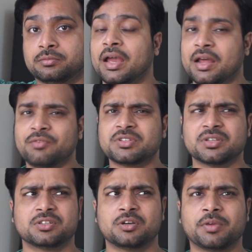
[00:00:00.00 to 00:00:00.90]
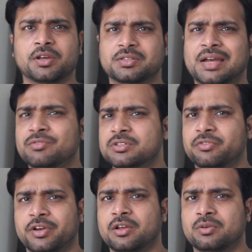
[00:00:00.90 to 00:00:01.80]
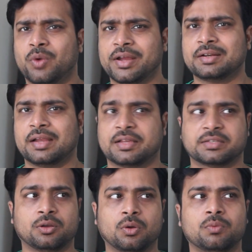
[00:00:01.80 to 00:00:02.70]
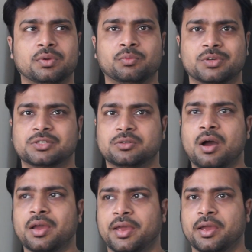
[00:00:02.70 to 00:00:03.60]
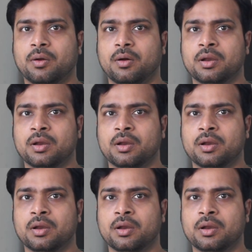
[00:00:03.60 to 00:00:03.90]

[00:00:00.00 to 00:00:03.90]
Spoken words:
And I was concerned because that was a very quiet class and no one was talking,